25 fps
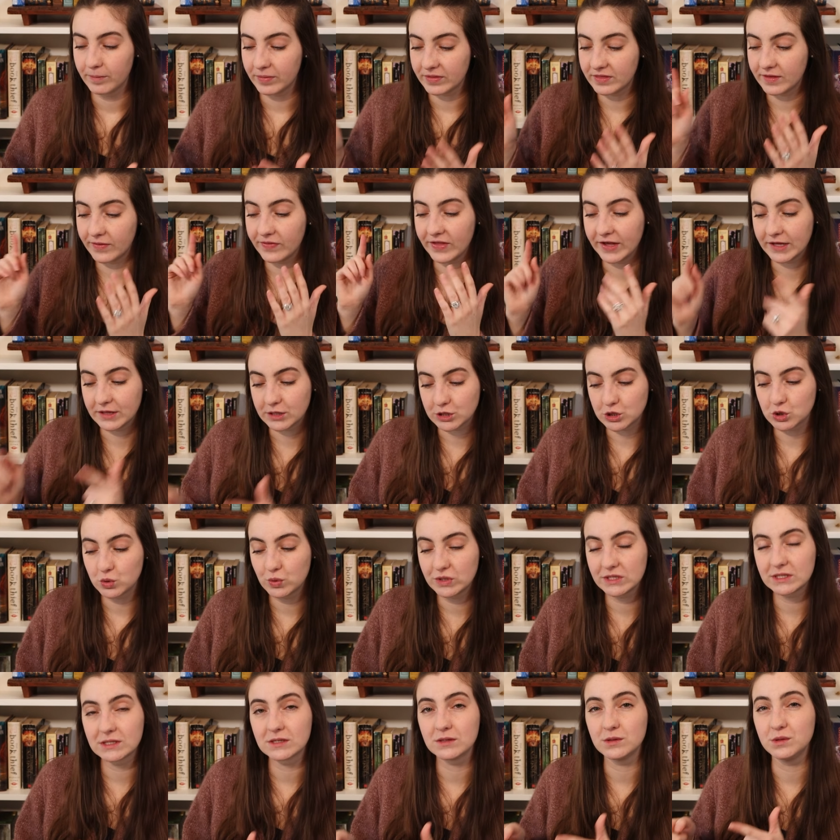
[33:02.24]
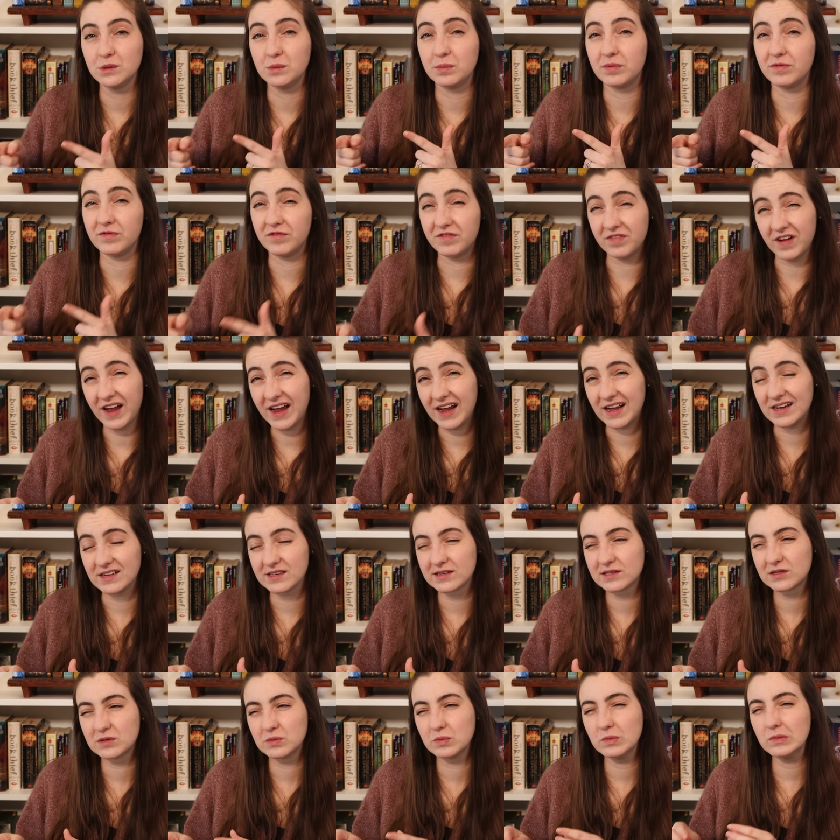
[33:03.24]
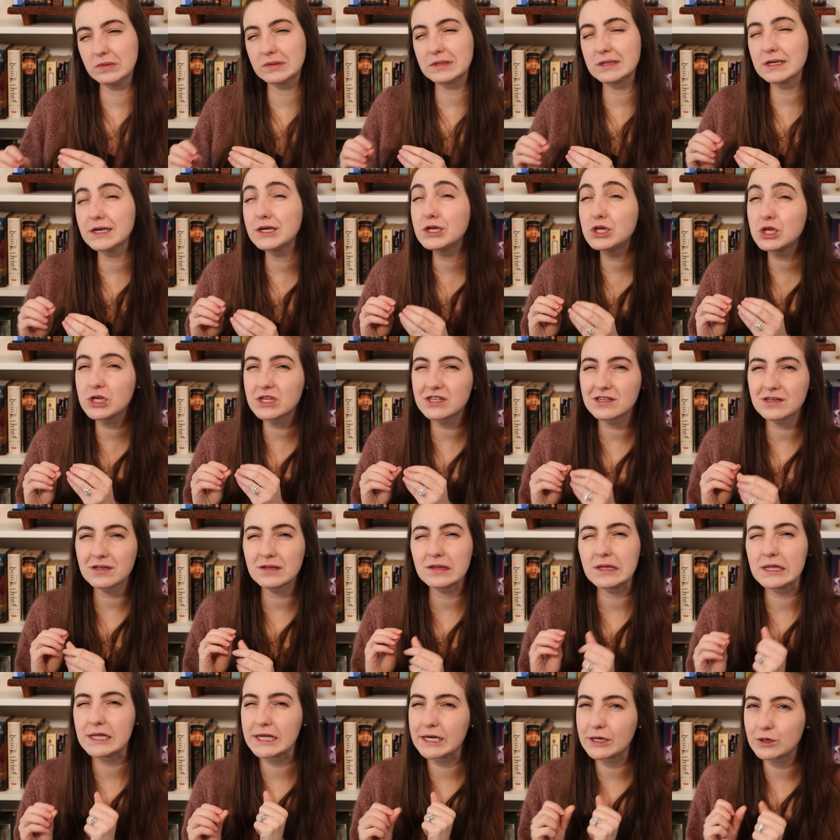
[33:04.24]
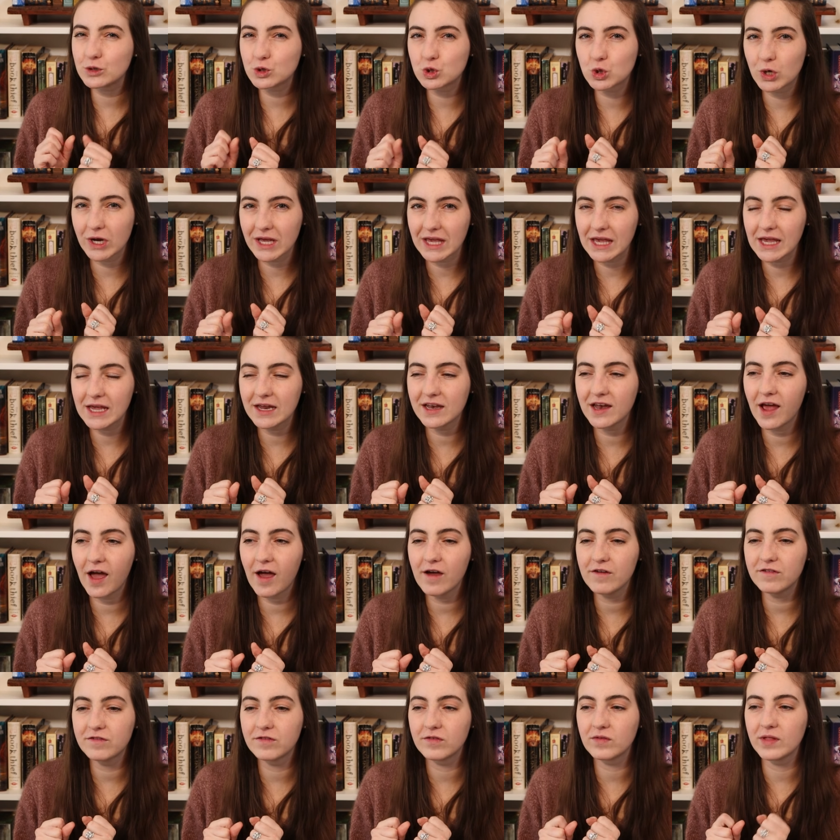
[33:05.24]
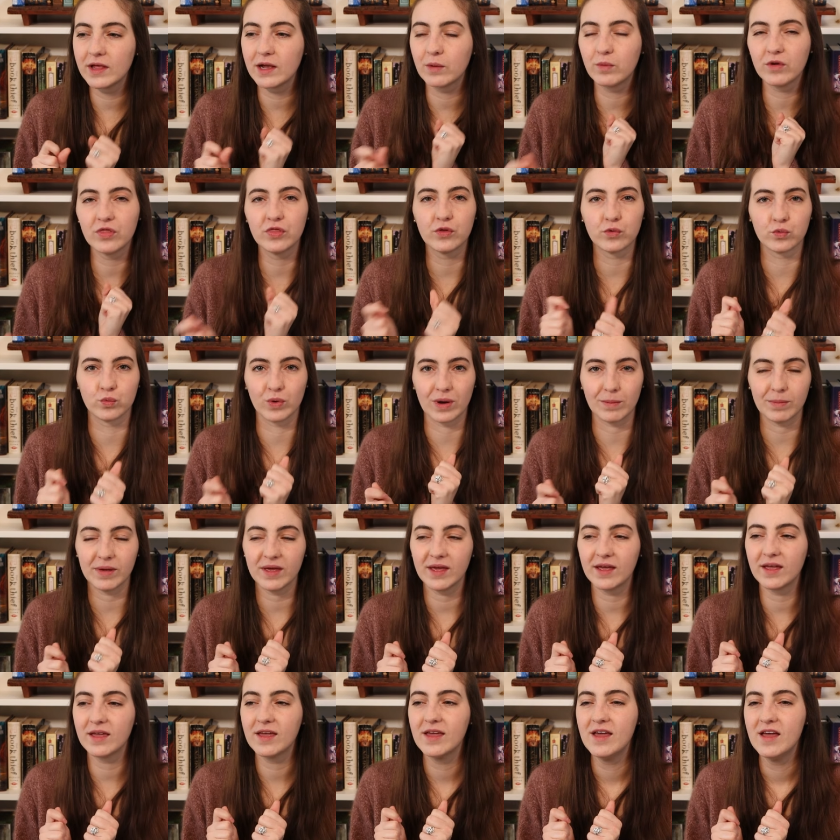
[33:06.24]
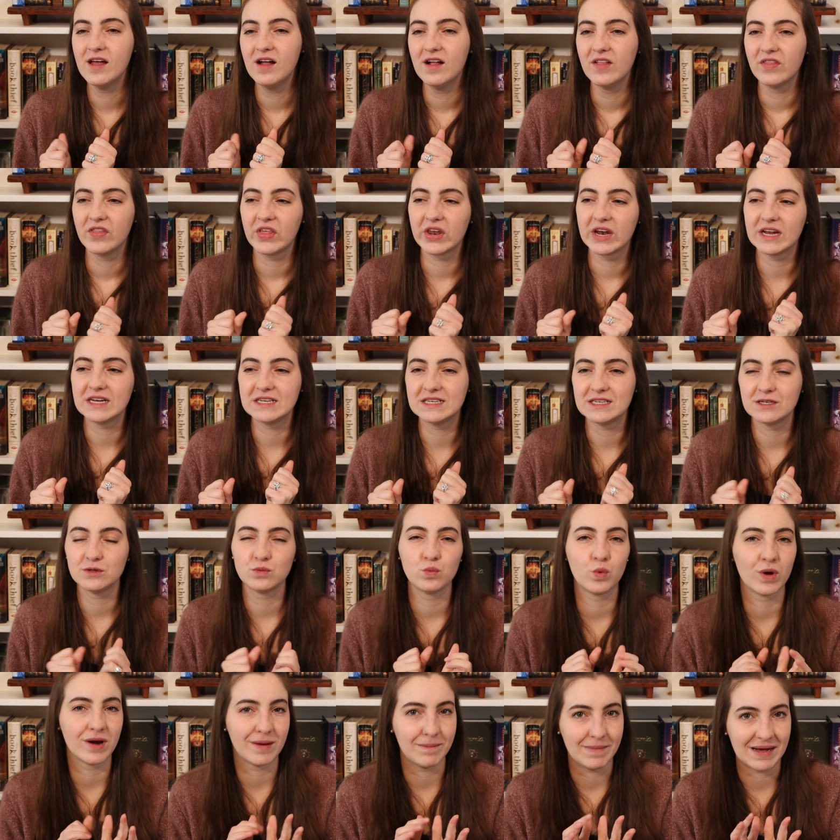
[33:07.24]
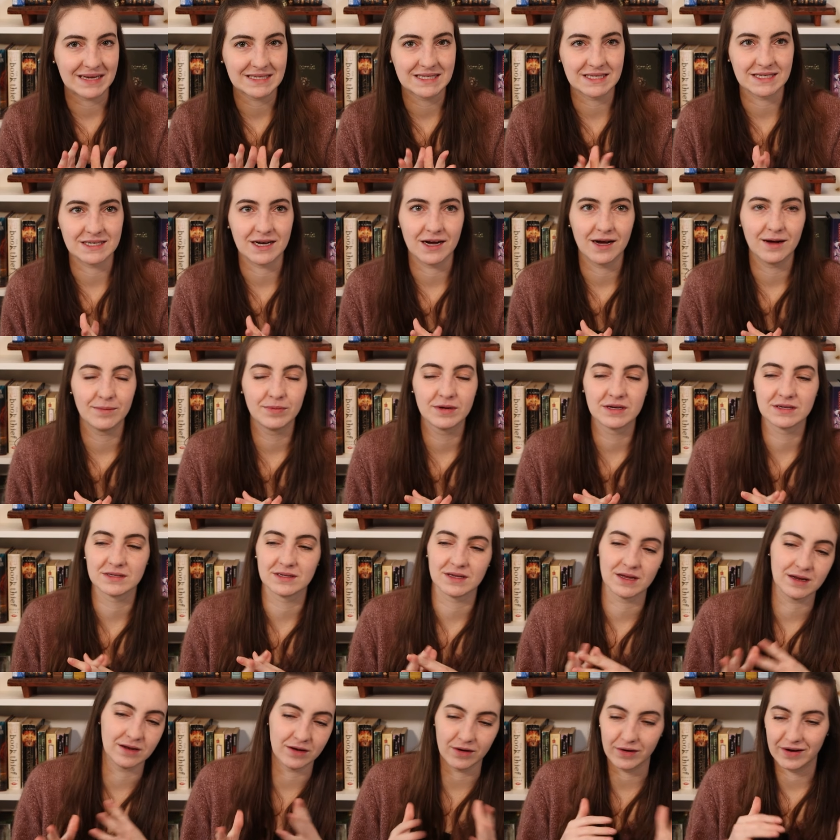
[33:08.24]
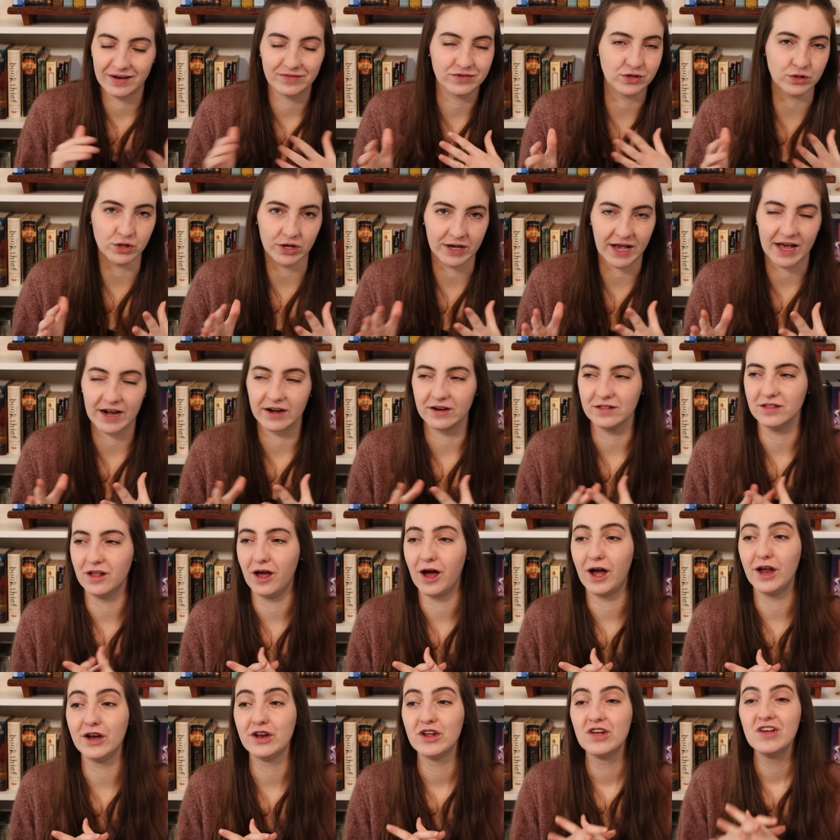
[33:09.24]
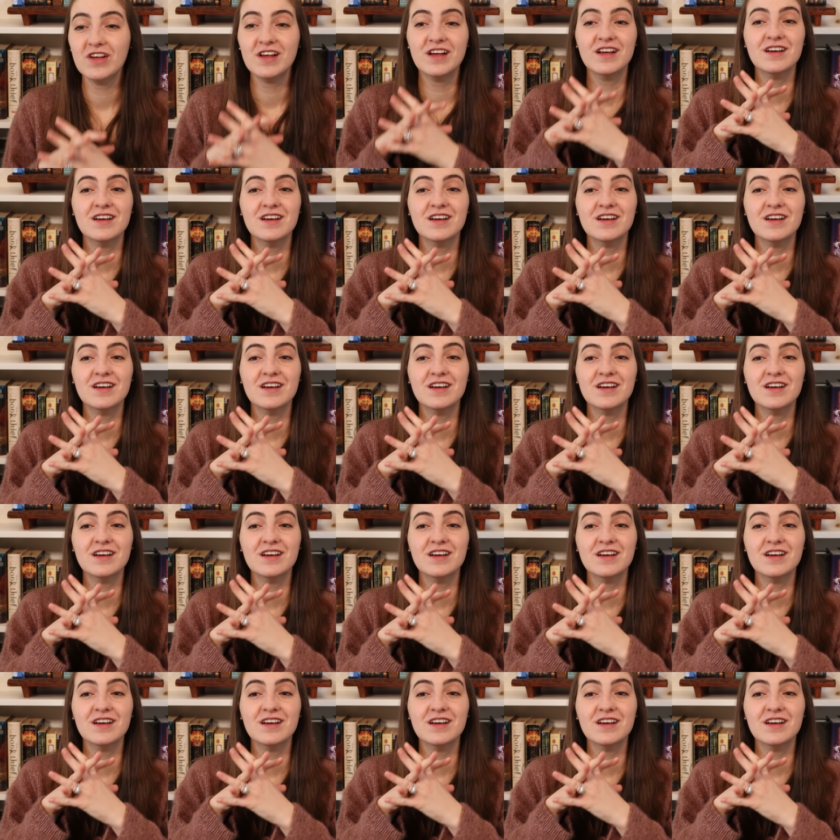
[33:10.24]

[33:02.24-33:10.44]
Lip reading: But then like the twist loop vest was like just a little tricky enough, like with the ribbing, that I didn't want to mess it up because I have to look at it a lot.